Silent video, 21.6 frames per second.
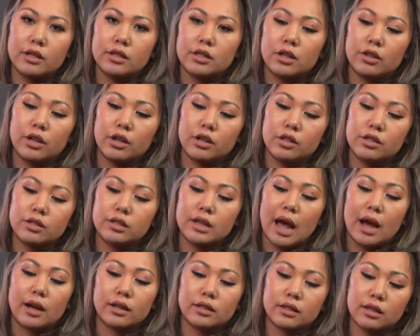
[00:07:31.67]
so they're
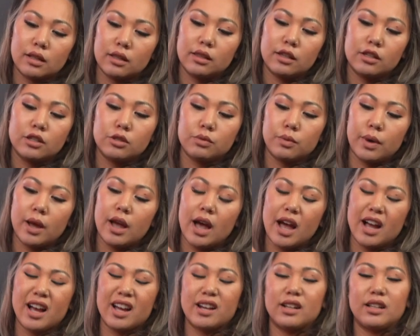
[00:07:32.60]
stacked this way.
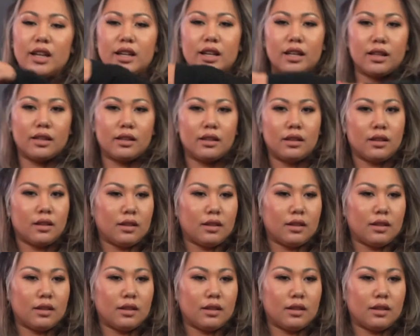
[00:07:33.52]
I kind of like it